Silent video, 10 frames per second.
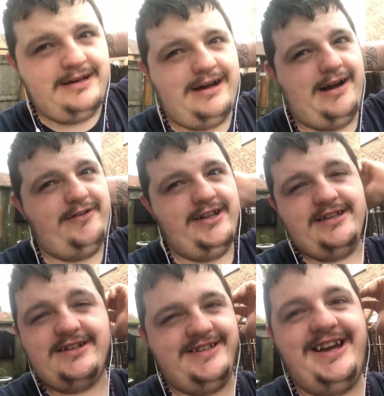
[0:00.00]
I really
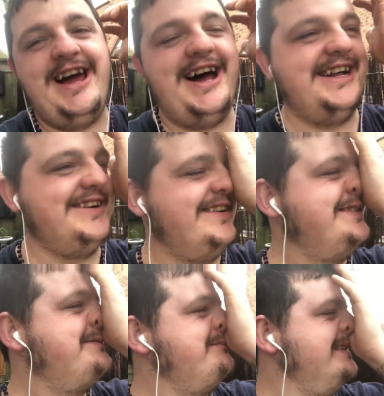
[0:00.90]
don't know how to
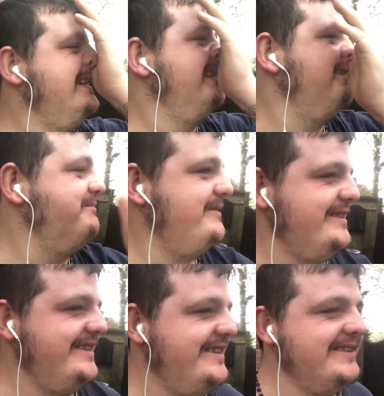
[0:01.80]
explain it,
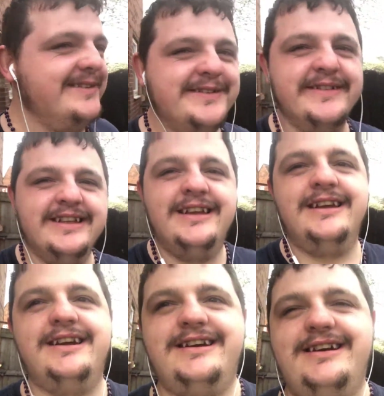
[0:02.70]
but
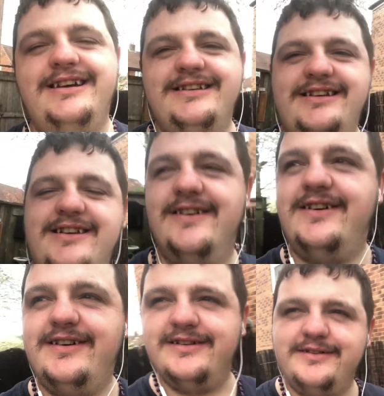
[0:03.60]
you
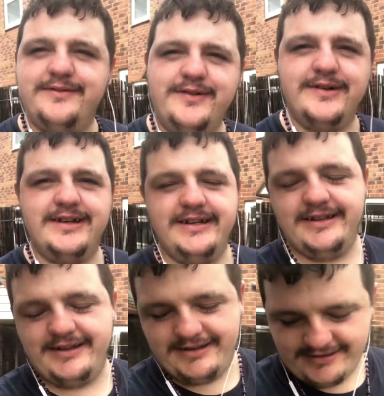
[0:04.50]
know,
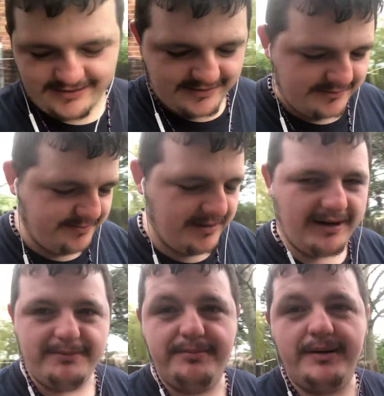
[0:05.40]
fucking. Just
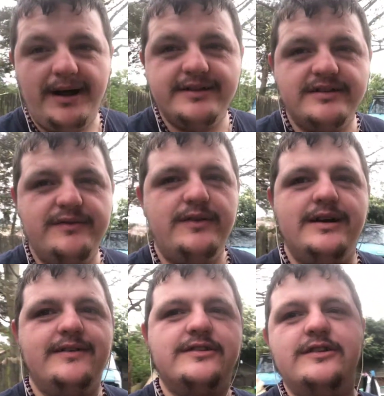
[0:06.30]
part of stuff what I
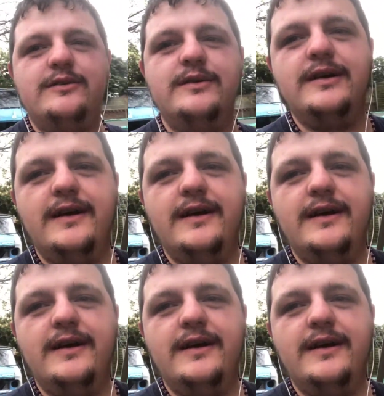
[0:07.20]
have to do.